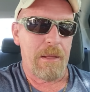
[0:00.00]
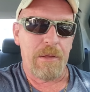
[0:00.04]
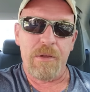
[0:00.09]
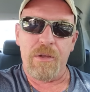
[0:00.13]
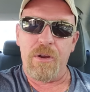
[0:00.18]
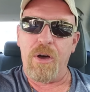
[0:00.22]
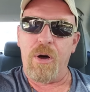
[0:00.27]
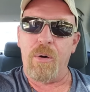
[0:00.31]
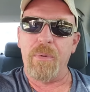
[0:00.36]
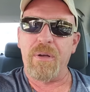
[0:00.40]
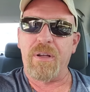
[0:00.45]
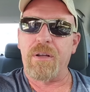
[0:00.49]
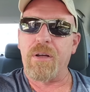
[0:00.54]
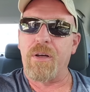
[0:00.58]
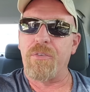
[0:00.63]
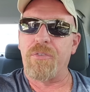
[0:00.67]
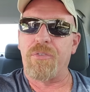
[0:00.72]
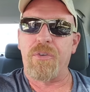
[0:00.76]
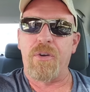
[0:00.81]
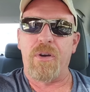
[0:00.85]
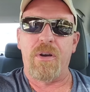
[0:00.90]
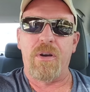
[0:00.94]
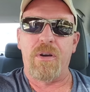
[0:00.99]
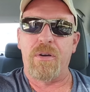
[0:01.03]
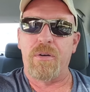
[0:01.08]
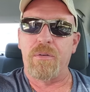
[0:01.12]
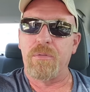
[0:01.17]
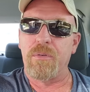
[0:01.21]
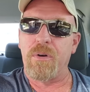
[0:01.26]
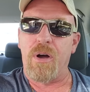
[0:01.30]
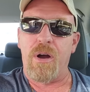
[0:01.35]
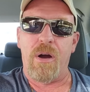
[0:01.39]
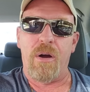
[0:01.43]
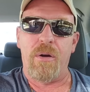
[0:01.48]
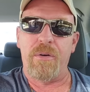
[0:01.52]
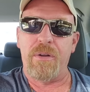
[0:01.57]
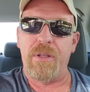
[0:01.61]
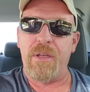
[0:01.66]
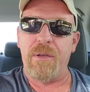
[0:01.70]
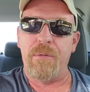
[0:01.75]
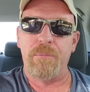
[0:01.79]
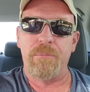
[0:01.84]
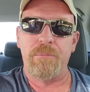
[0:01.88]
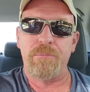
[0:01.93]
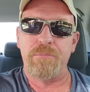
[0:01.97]
You know, because they're
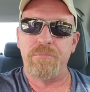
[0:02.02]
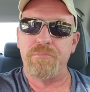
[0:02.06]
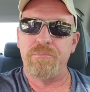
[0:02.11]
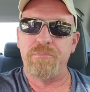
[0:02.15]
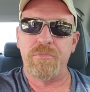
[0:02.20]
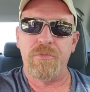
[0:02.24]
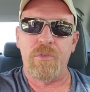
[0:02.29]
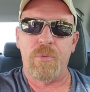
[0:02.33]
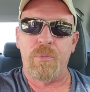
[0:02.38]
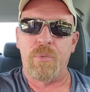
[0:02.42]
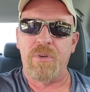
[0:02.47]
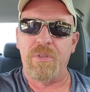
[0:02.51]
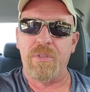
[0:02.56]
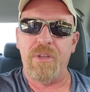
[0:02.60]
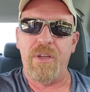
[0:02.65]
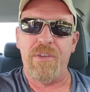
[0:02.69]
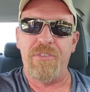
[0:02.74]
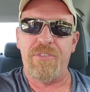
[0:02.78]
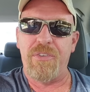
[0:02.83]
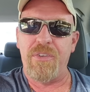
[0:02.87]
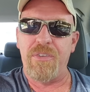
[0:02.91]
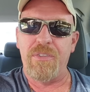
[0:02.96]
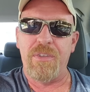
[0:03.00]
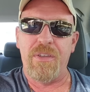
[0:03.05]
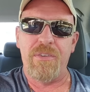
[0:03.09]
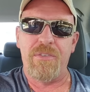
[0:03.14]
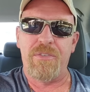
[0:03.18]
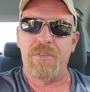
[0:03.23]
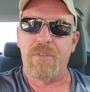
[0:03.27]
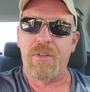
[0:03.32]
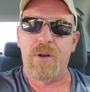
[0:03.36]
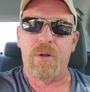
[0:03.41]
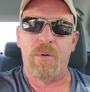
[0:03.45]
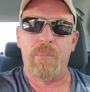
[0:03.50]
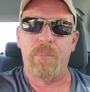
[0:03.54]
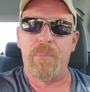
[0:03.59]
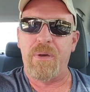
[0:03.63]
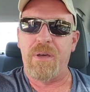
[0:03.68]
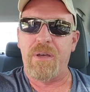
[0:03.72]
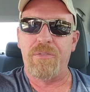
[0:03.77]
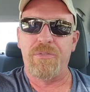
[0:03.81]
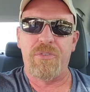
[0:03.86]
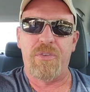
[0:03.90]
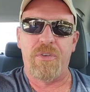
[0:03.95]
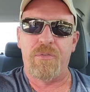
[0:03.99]
already releasing these little
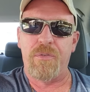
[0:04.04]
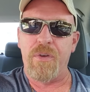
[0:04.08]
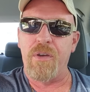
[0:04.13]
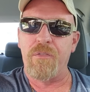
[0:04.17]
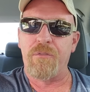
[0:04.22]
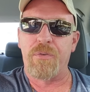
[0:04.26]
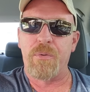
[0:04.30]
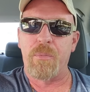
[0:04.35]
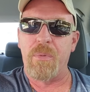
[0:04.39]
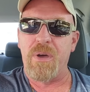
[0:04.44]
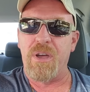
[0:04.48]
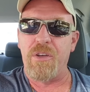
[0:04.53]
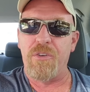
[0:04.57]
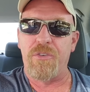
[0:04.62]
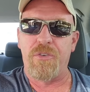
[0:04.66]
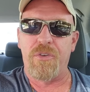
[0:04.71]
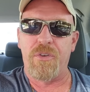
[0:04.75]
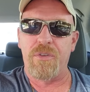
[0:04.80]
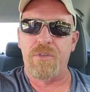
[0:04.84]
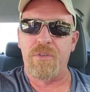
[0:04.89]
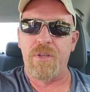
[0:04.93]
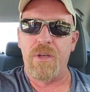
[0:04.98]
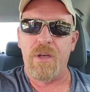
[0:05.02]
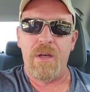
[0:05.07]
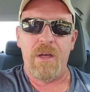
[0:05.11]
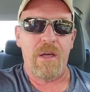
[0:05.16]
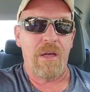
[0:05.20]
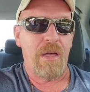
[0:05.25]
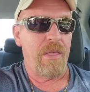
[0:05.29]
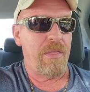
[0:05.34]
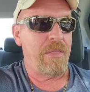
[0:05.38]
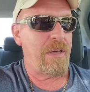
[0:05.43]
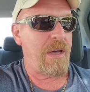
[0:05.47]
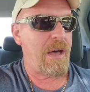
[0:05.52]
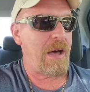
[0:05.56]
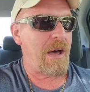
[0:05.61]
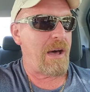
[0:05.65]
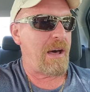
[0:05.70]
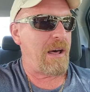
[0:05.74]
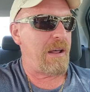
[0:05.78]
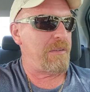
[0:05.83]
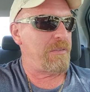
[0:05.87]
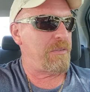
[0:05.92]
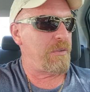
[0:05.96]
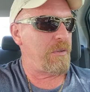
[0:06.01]
bits of information
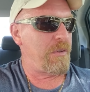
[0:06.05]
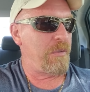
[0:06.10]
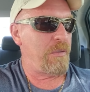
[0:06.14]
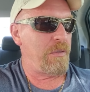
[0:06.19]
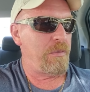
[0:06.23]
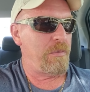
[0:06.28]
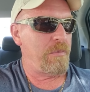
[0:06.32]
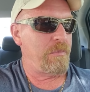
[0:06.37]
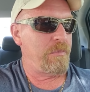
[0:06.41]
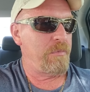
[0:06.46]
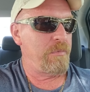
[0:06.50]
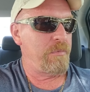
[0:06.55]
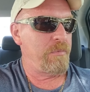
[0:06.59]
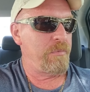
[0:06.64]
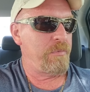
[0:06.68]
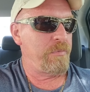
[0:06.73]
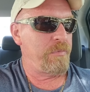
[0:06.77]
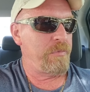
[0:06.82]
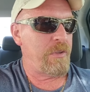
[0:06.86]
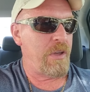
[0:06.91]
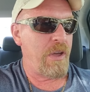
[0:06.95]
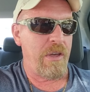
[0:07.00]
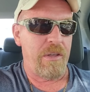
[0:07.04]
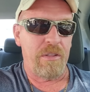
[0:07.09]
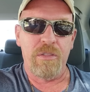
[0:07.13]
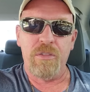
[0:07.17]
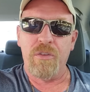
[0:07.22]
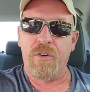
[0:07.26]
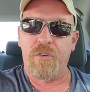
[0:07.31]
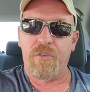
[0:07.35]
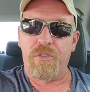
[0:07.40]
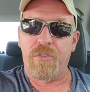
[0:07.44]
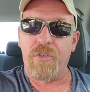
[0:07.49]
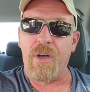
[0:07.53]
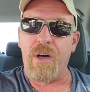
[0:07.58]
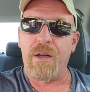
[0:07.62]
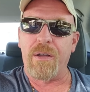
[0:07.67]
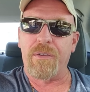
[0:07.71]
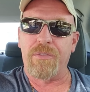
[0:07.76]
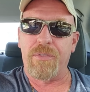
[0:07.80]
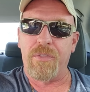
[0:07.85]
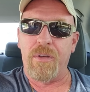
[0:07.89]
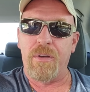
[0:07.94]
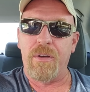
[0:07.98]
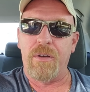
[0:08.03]
that it looks
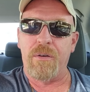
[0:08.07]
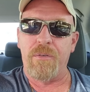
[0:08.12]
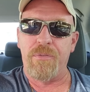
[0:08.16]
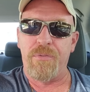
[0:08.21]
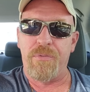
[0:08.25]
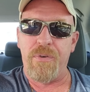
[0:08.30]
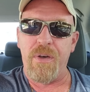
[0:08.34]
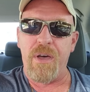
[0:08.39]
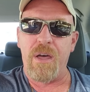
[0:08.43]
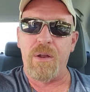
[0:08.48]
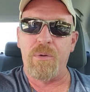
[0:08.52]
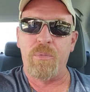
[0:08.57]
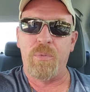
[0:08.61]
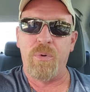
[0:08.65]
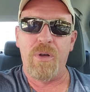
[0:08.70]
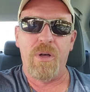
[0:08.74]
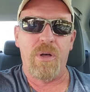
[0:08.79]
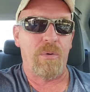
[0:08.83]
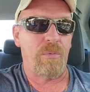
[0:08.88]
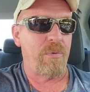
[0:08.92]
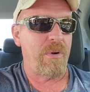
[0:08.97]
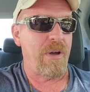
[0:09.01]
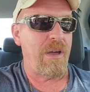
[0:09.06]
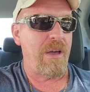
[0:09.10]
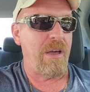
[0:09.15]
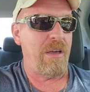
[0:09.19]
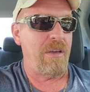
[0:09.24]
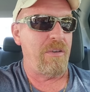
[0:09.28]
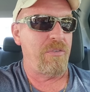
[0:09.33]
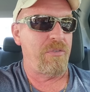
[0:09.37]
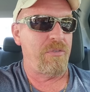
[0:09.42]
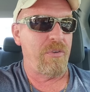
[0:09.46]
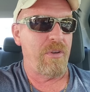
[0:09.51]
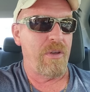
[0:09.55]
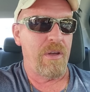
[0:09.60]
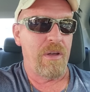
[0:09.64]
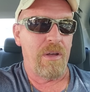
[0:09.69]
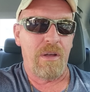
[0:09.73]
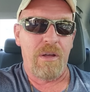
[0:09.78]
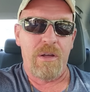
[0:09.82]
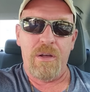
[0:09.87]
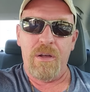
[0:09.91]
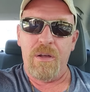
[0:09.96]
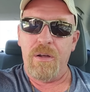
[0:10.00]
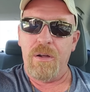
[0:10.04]
like the Fed will raise.
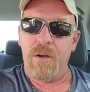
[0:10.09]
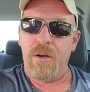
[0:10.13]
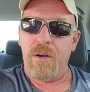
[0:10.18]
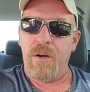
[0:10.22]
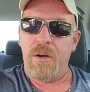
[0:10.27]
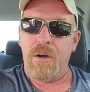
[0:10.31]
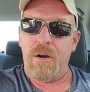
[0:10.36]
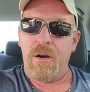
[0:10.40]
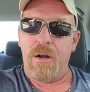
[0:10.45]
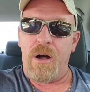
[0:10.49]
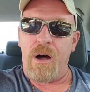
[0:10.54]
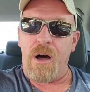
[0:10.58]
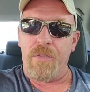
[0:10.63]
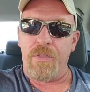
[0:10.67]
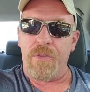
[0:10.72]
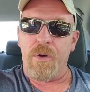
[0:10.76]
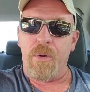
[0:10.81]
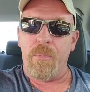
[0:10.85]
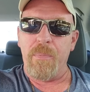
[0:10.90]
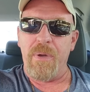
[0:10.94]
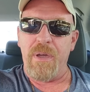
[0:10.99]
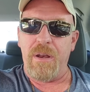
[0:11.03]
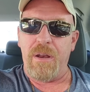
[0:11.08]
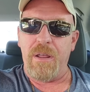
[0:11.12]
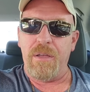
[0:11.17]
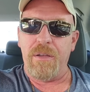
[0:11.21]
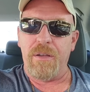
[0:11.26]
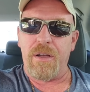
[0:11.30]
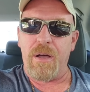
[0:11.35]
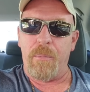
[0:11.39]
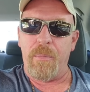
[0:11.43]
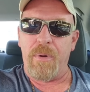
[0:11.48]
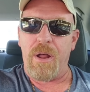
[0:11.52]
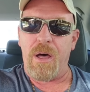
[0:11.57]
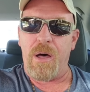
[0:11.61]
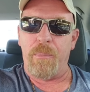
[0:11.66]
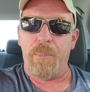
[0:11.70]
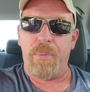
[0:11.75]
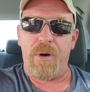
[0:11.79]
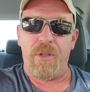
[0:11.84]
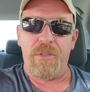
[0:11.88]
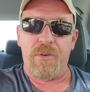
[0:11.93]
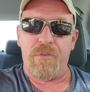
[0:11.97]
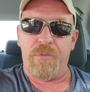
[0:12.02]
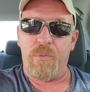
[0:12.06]
On their meeting coming
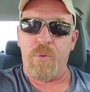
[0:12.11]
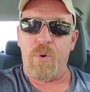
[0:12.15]
up on the